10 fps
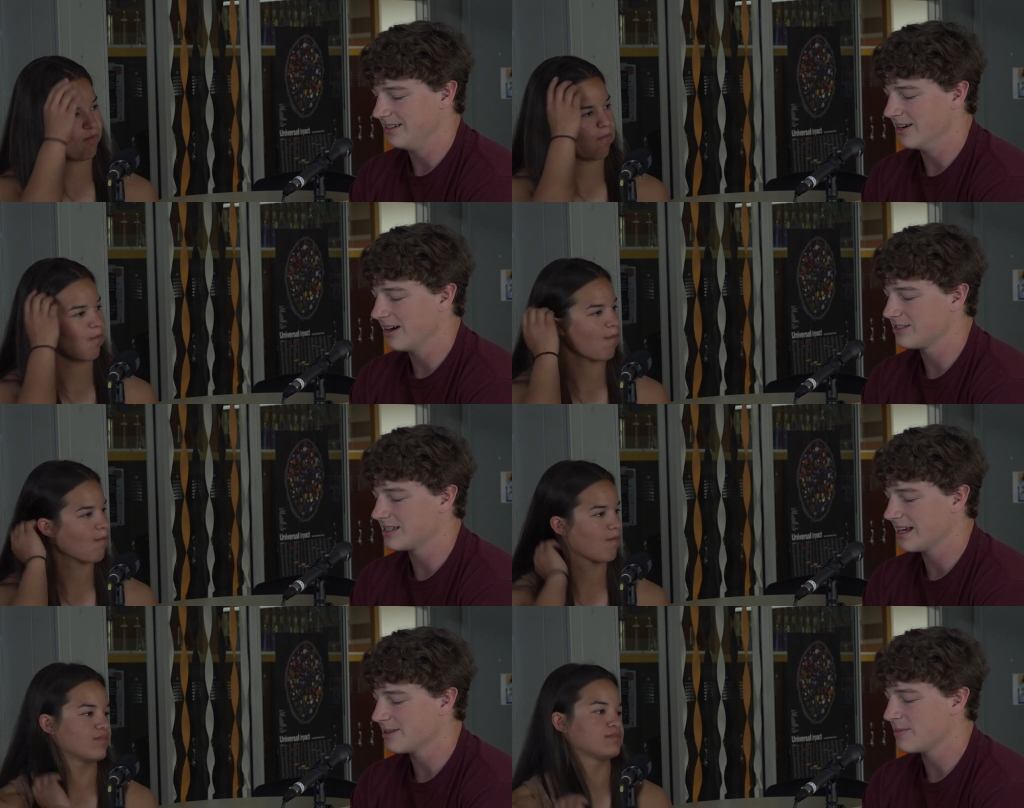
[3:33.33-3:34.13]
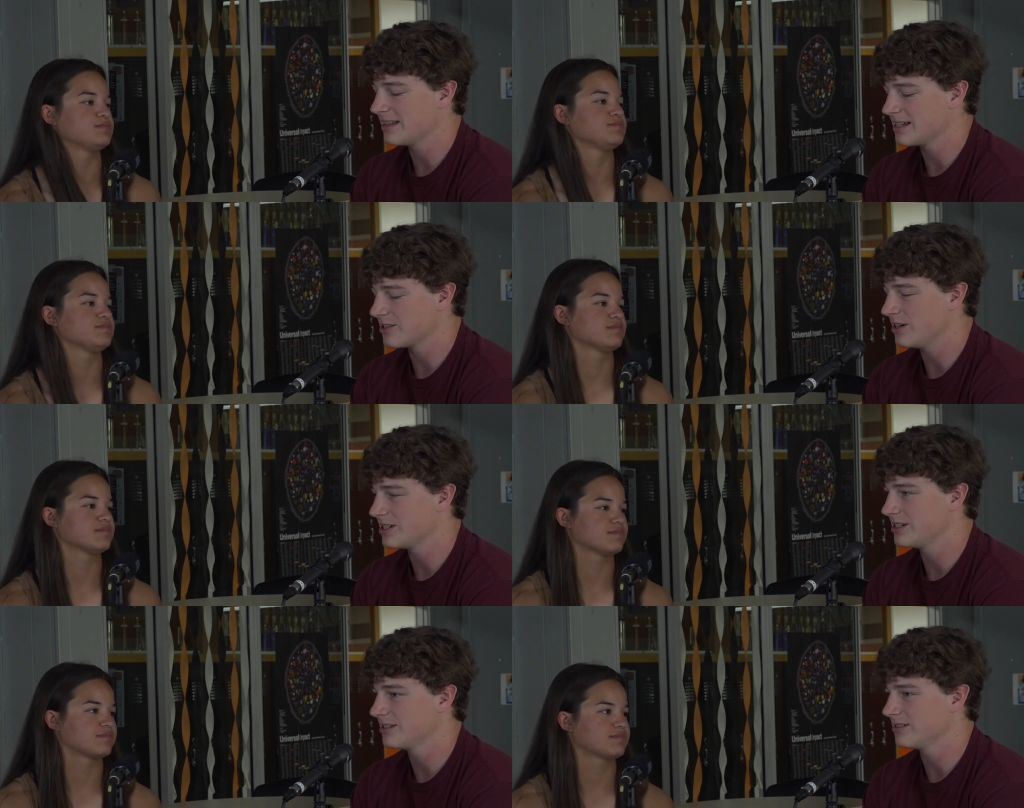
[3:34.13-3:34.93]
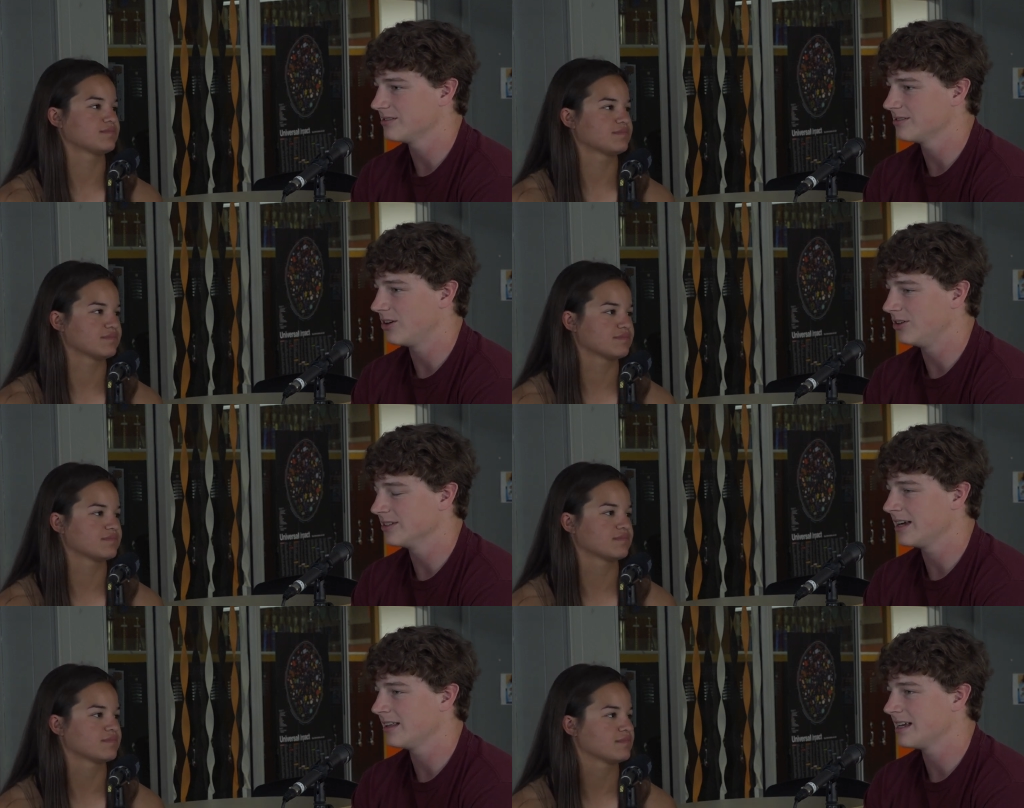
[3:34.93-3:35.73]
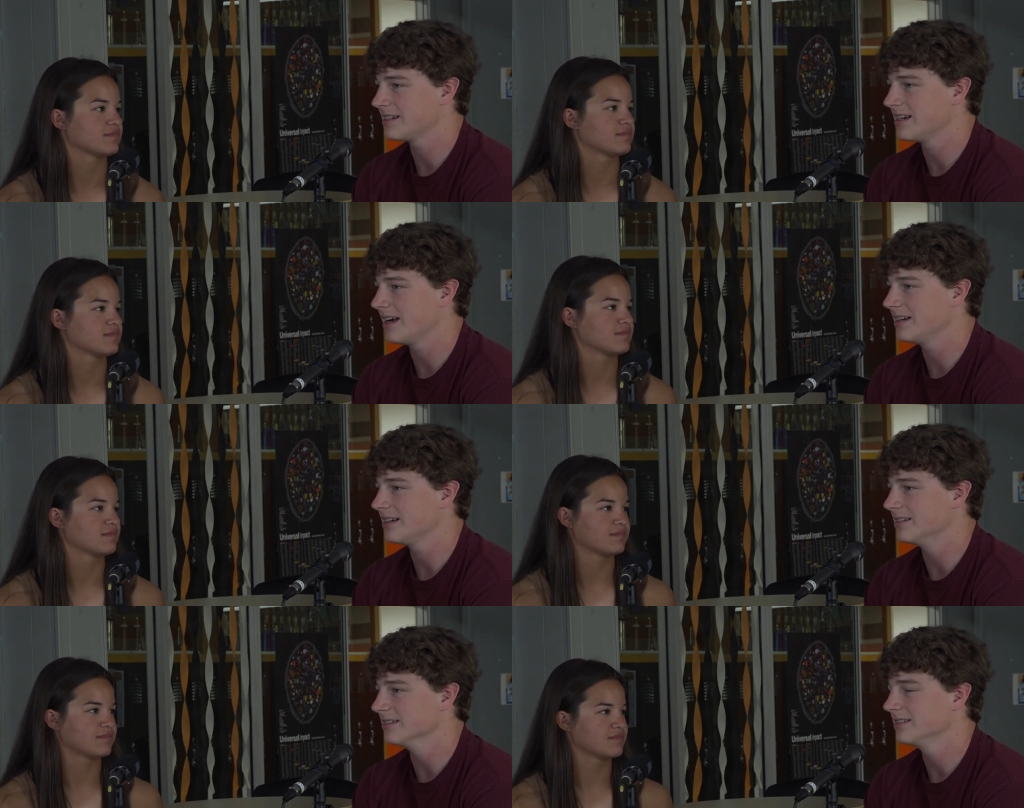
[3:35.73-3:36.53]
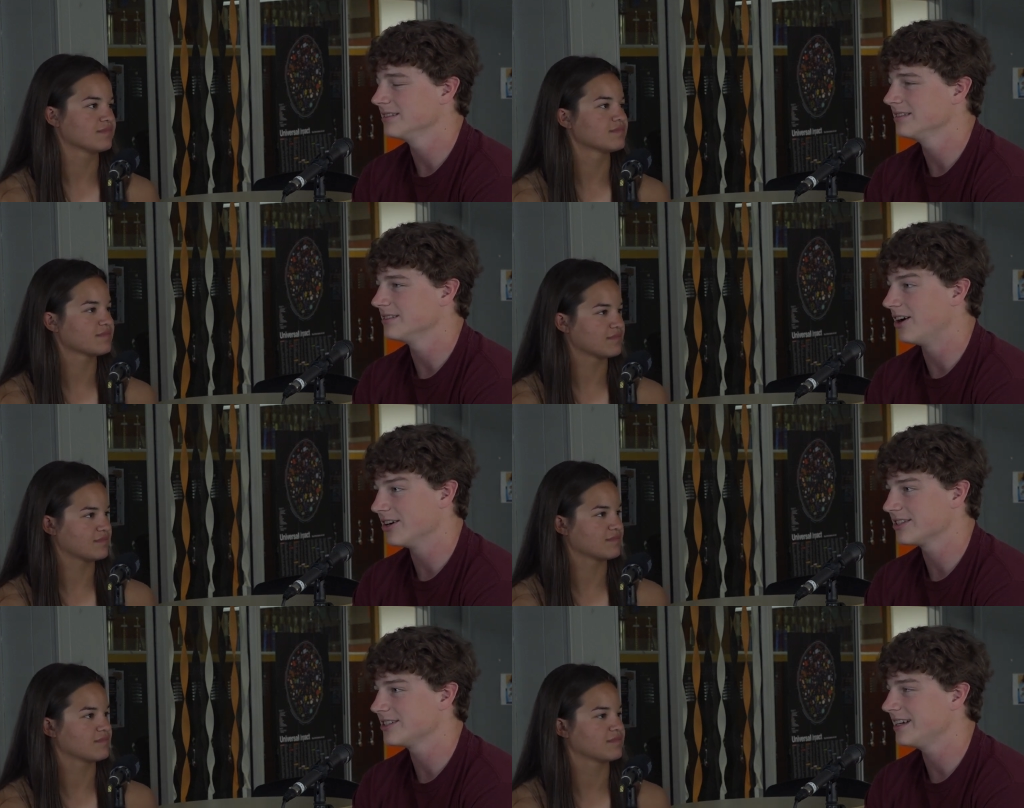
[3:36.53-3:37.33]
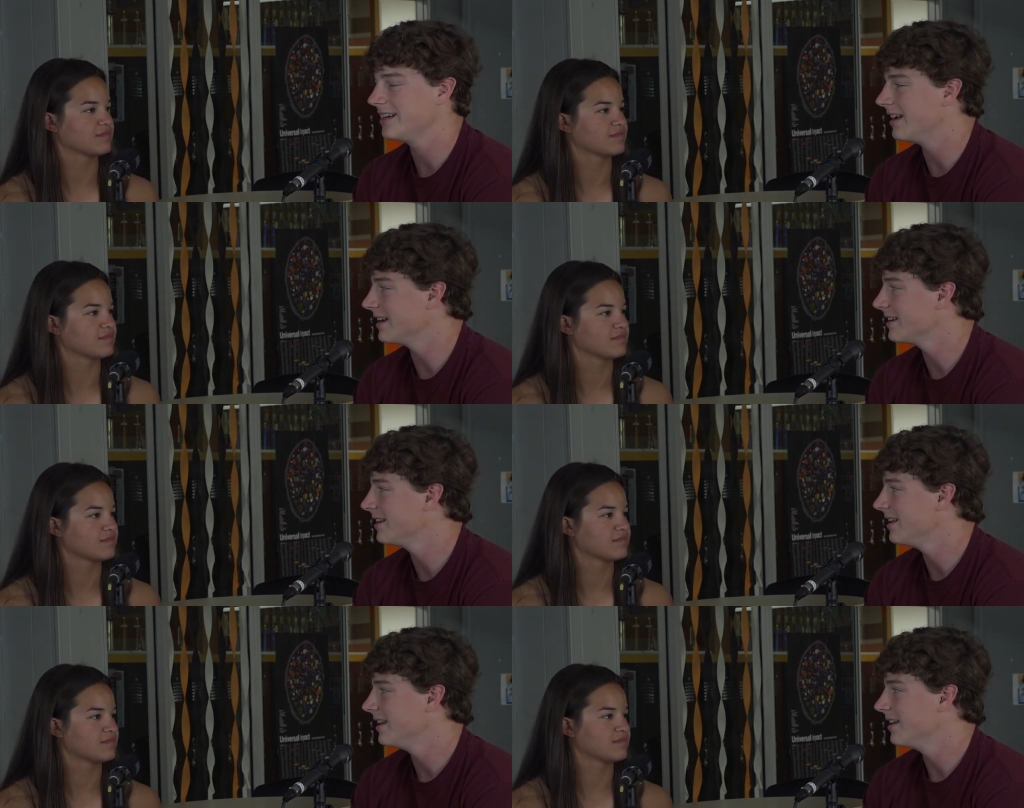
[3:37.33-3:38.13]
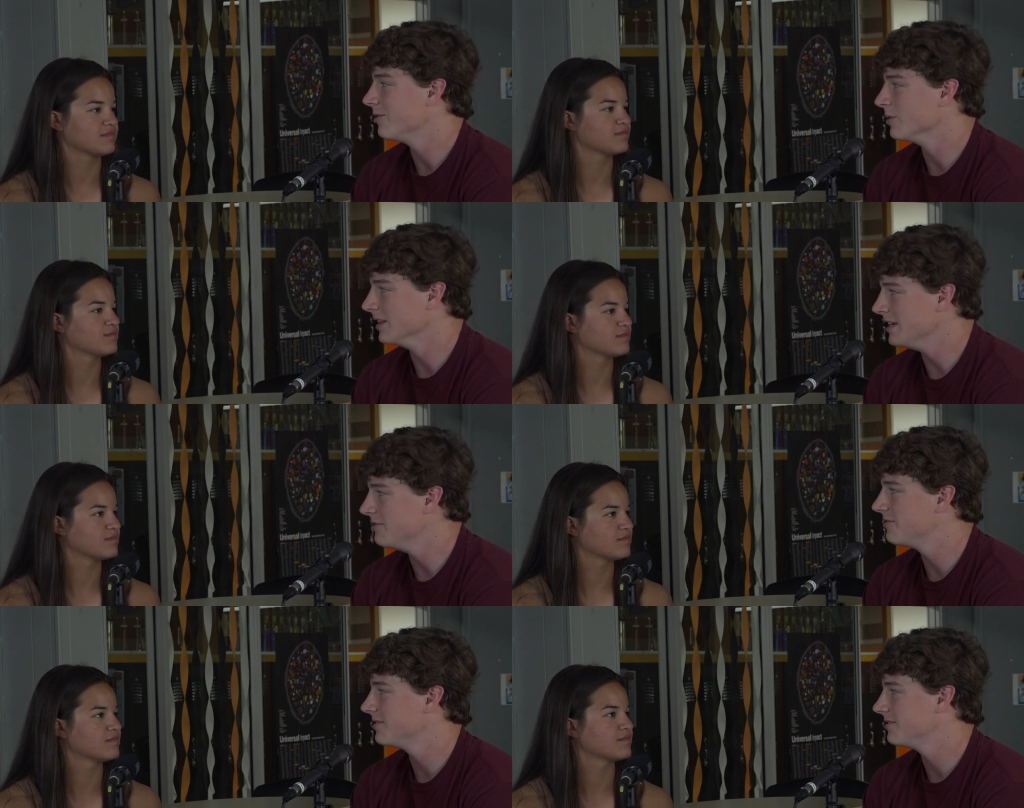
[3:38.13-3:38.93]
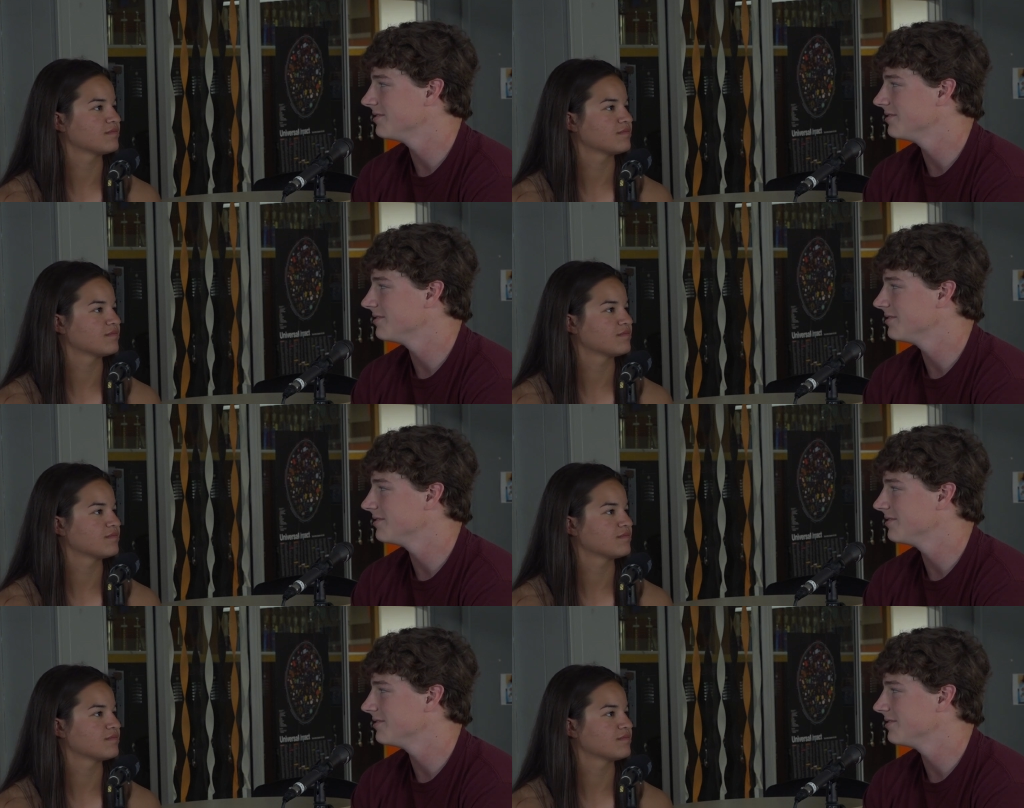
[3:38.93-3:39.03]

Speaker 1: You know, I was thinking about this question all night last night, and honestly, like relief.